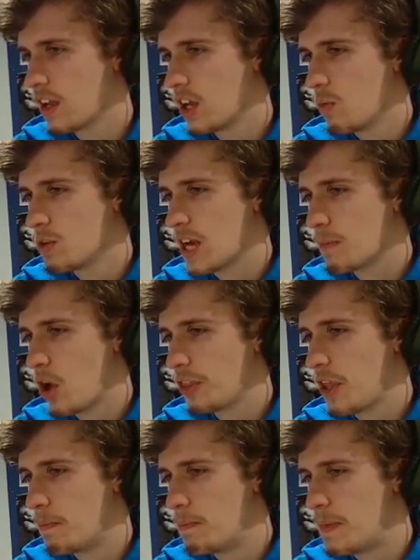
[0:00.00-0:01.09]
which I'm not
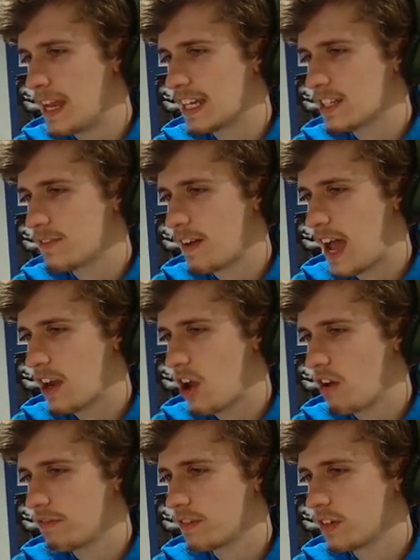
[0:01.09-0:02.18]
the biggest fan
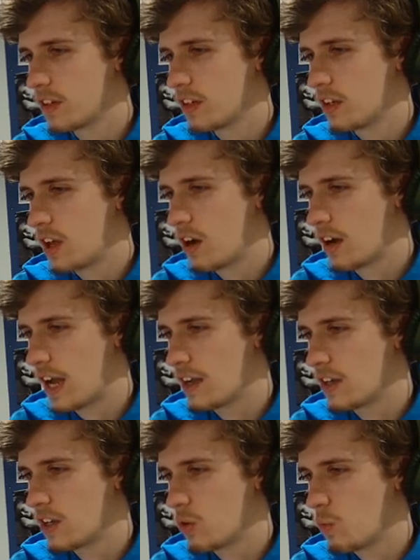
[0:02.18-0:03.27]
of. Okay.
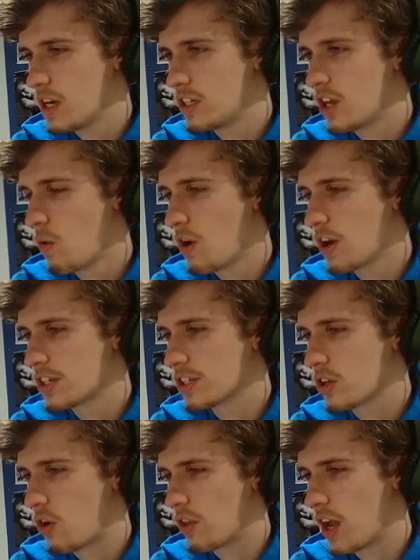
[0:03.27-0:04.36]
We don't want to
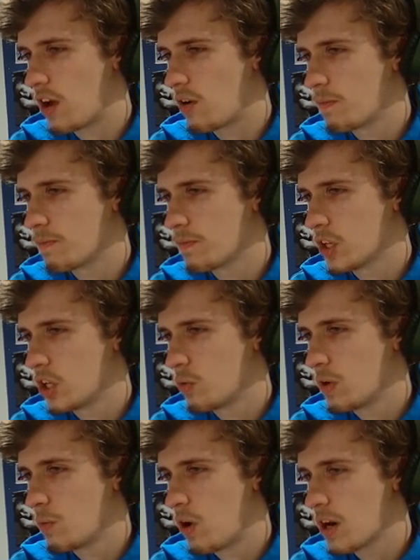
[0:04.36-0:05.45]
score, though.
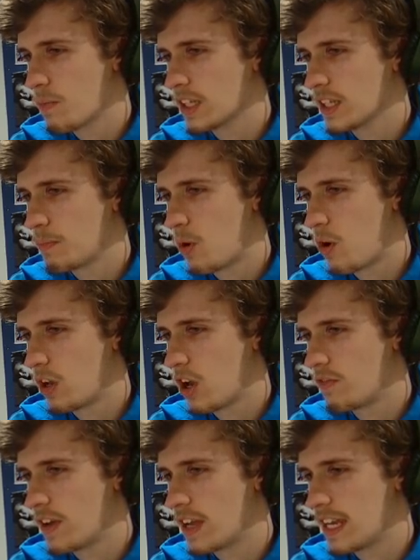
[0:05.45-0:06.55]
We want to bring the ball
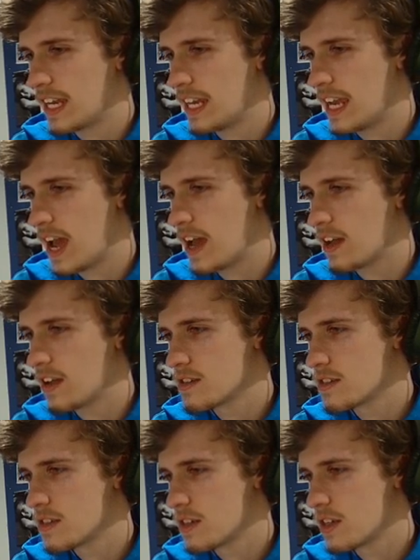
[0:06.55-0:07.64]
over here.
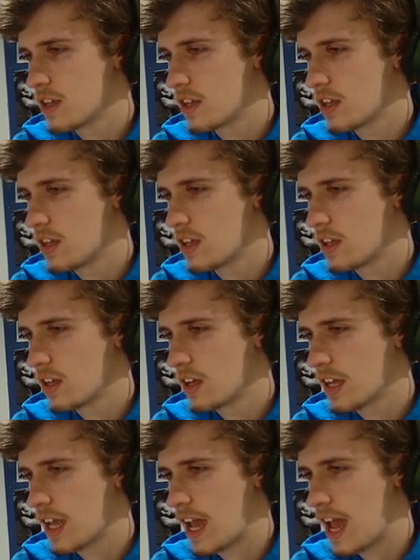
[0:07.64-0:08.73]

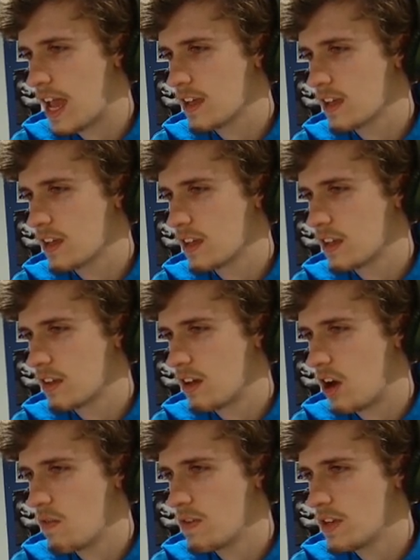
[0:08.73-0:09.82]
Okay.
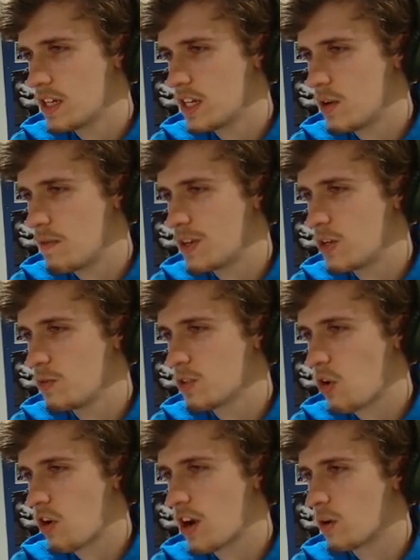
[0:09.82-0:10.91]
Over to you. If we do
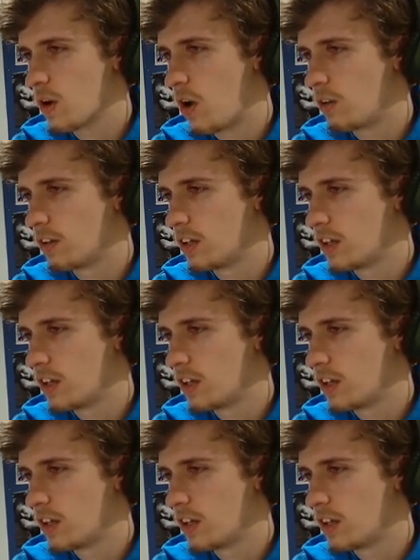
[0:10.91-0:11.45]
score an own goal,